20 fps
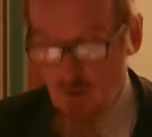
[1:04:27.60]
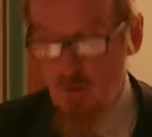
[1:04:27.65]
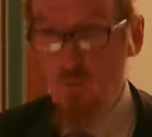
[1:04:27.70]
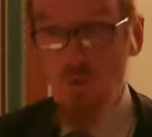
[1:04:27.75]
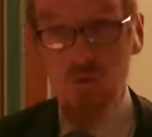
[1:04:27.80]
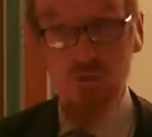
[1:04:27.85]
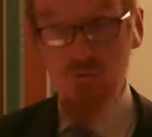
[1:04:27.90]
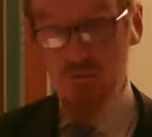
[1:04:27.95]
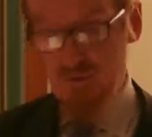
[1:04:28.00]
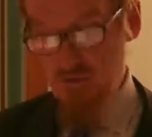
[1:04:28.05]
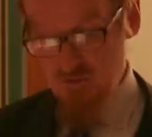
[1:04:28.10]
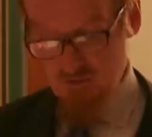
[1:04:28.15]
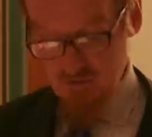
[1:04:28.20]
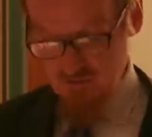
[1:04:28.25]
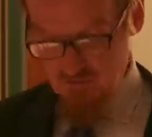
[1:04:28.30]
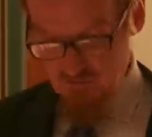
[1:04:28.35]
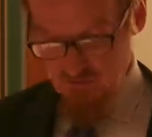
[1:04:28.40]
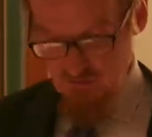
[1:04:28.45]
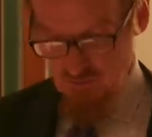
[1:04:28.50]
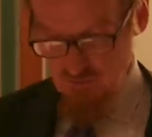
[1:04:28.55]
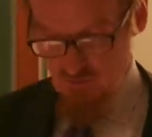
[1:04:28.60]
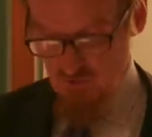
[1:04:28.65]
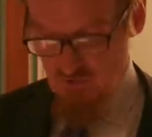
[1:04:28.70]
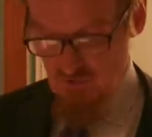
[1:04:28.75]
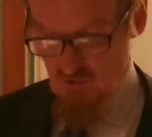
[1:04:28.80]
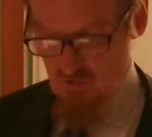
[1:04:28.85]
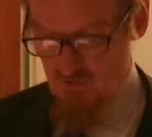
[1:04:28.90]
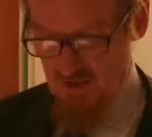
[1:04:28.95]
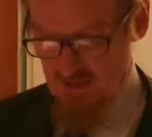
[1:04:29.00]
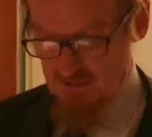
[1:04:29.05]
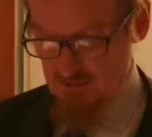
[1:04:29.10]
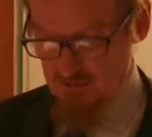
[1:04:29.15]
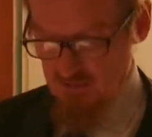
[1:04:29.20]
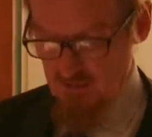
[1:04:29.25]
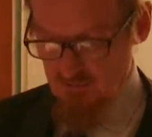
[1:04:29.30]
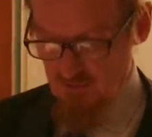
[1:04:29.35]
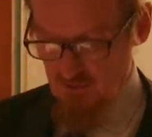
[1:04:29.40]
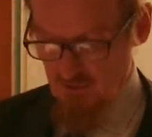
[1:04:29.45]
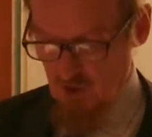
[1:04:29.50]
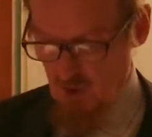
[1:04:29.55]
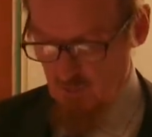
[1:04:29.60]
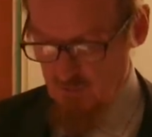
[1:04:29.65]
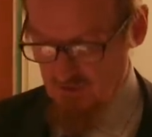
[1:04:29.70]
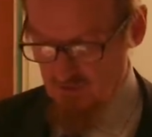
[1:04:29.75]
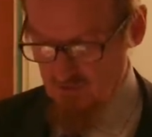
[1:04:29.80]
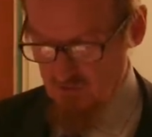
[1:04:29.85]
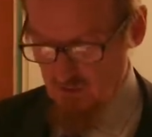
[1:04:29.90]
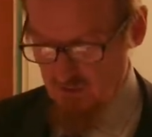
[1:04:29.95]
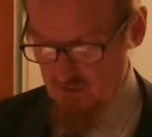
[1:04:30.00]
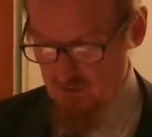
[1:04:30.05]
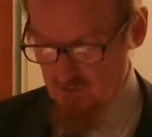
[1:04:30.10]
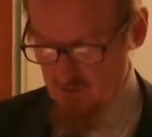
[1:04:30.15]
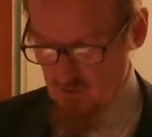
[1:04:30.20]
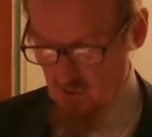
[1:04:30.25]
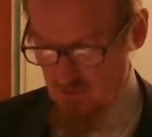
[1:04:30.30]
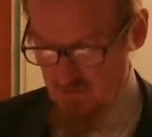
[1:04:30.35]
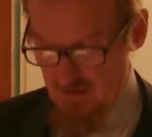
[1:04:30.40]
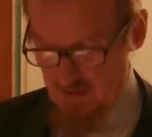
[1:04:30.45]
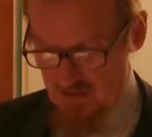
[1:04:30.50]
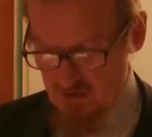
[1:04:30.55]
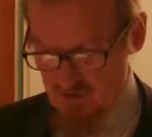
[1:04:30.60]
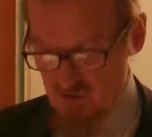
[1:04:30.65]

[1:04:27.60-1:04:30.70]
One of these, it seems, is the Faculty of Islamic Studies on the